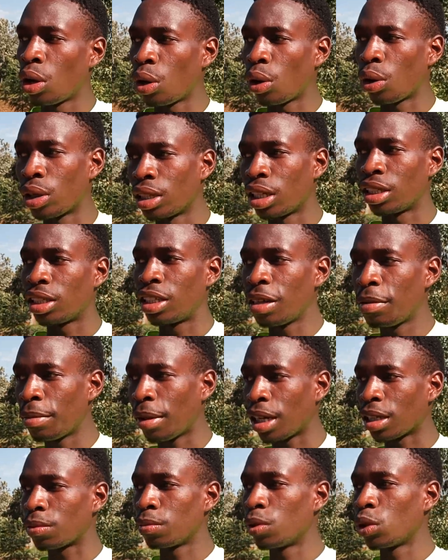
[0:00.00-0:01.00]
on the
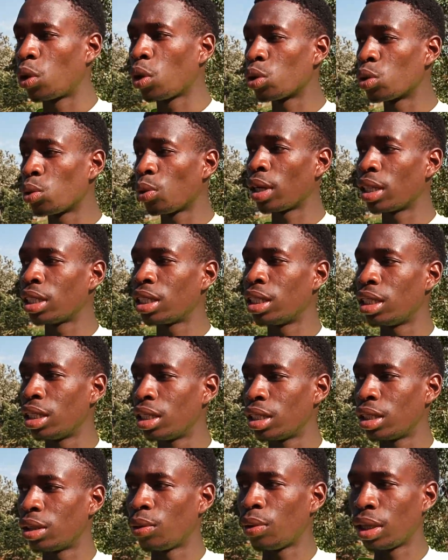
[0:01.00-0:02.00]
timbers, because when
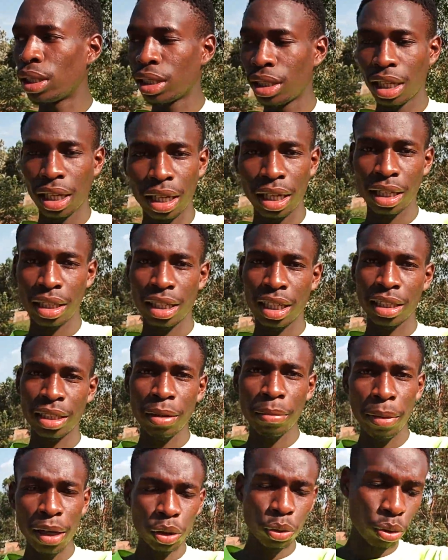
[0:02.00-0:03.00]
the
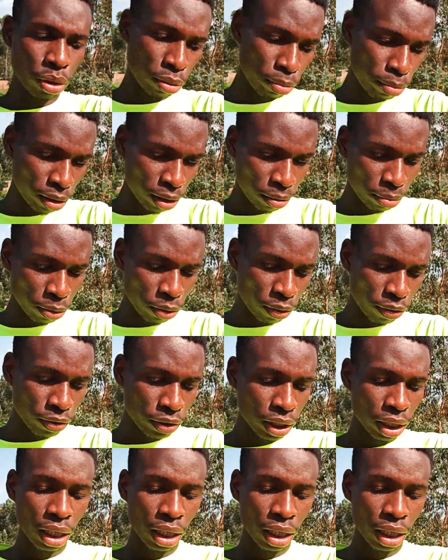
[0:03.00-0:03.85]
timbers will be removed,